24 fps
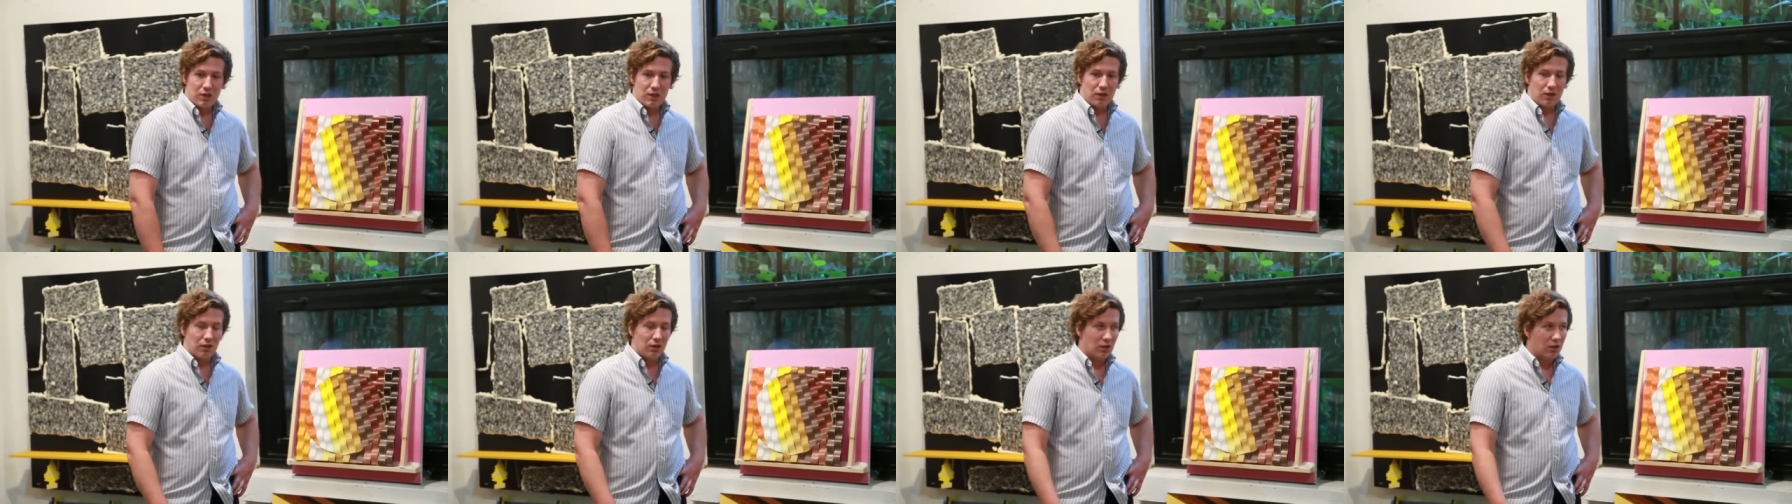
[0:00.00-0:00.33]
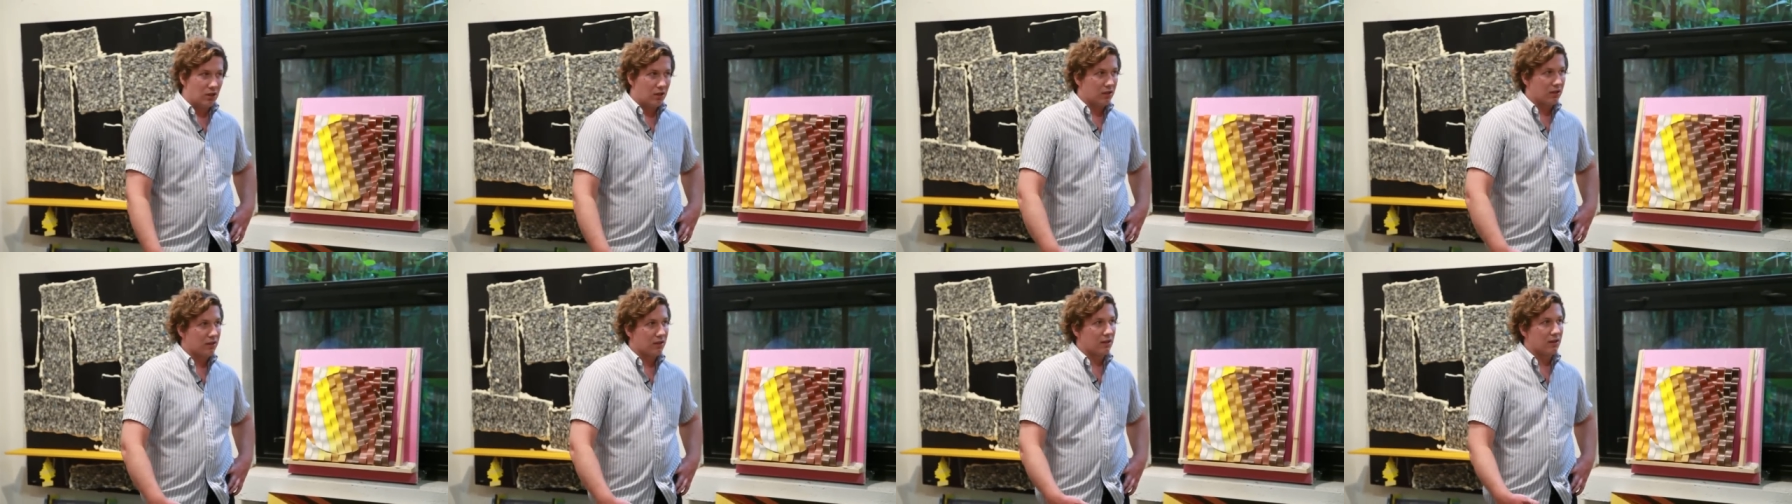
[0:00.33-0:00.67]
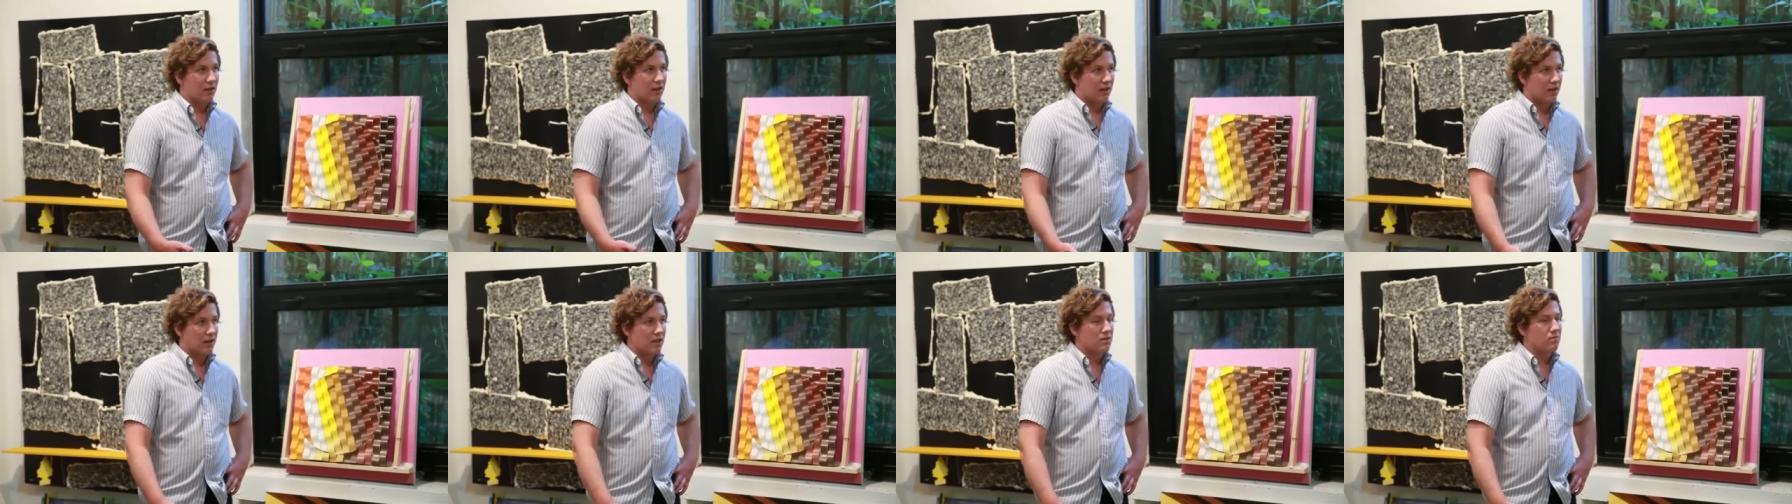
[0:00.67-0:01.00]
look
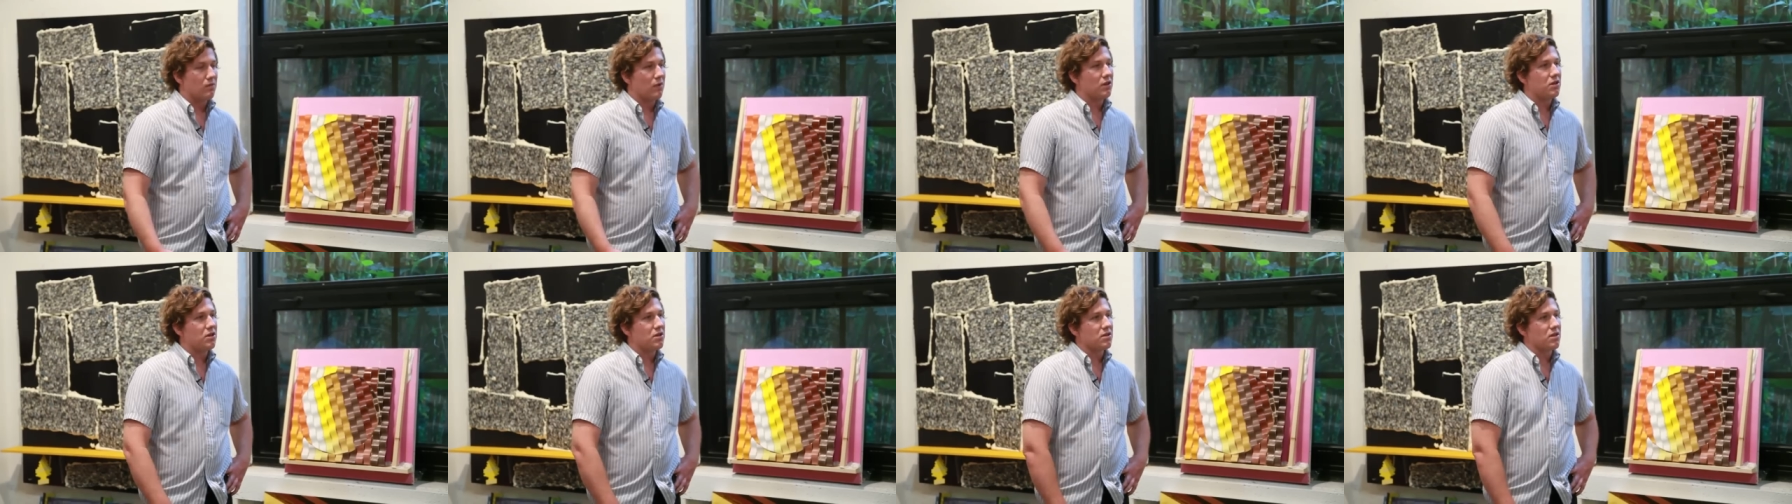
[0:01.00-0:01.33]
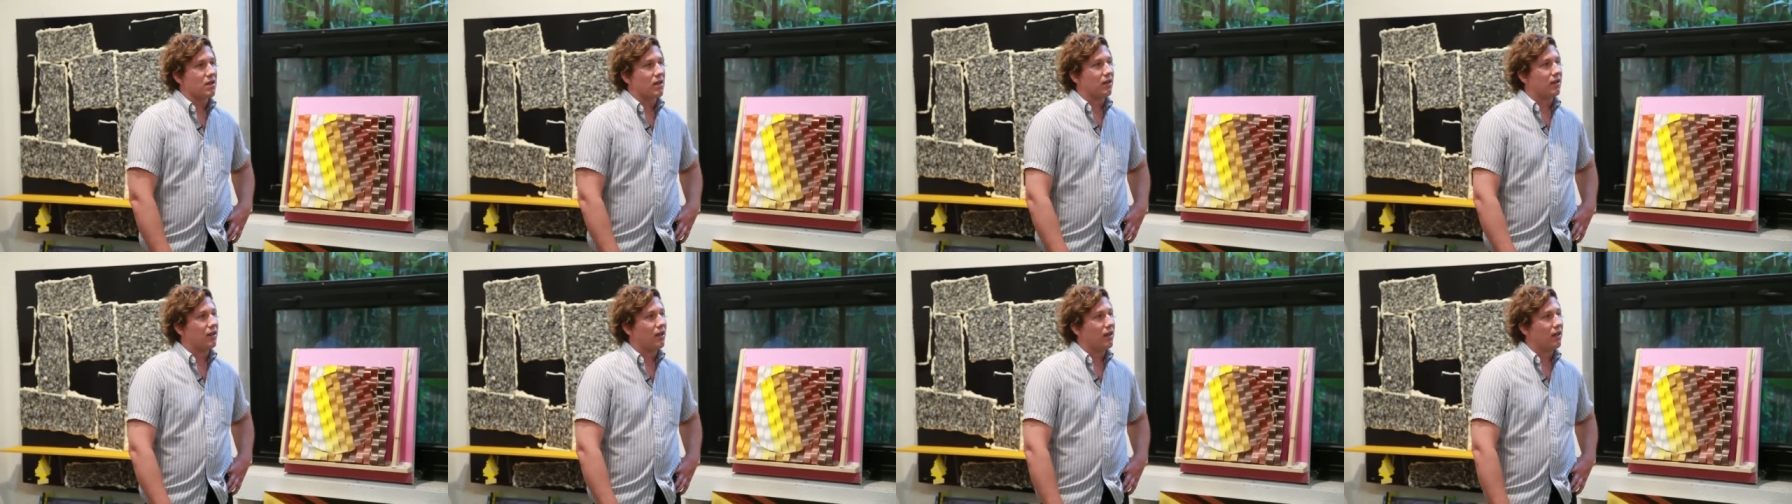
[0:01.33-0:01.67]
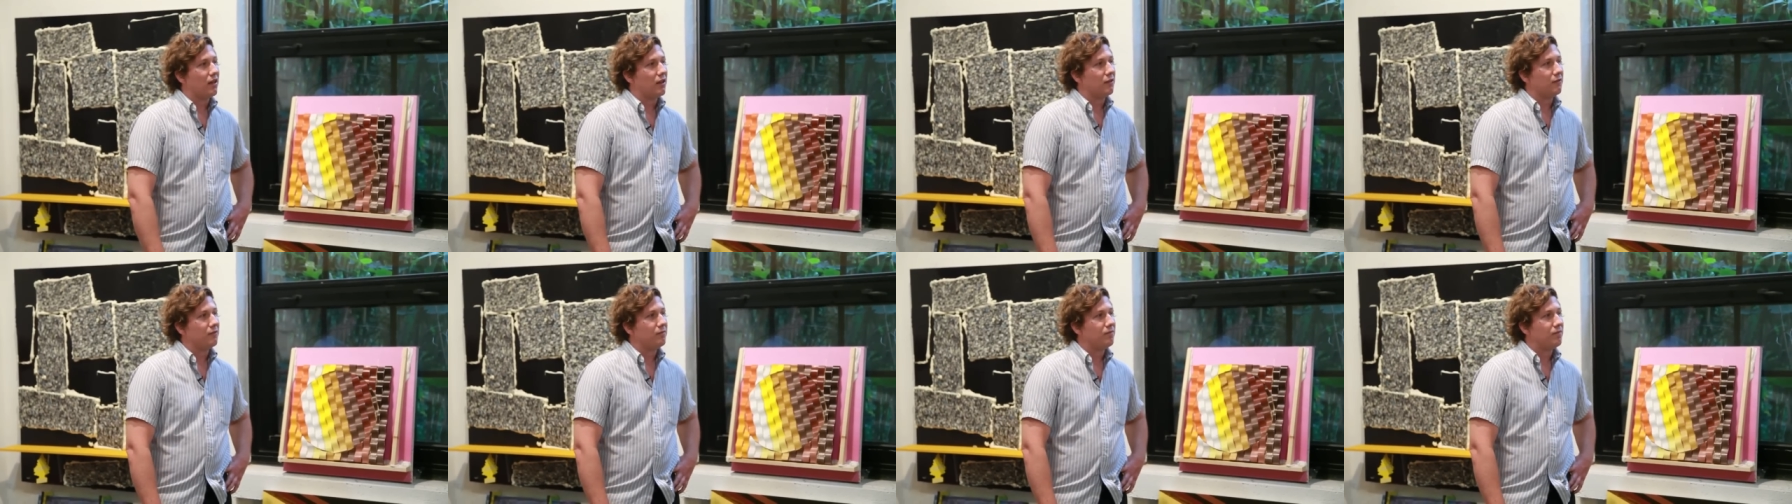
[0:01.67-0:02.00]
at as much as I
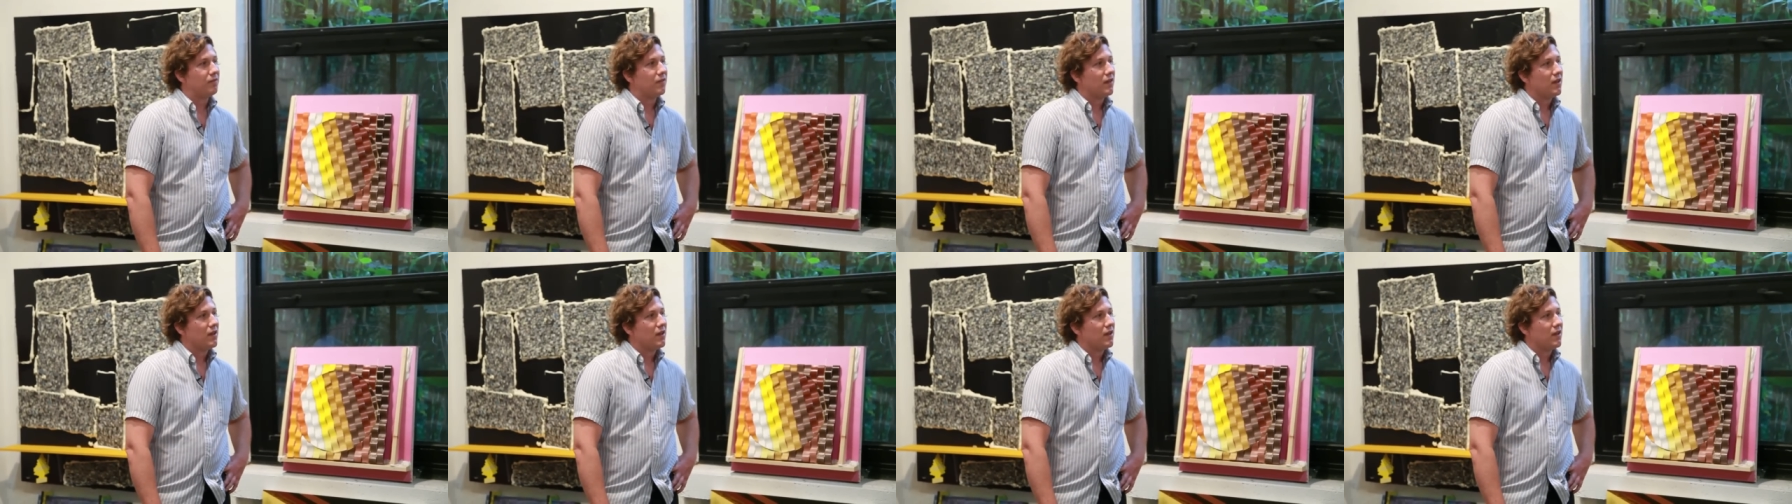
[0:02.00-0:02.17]
can.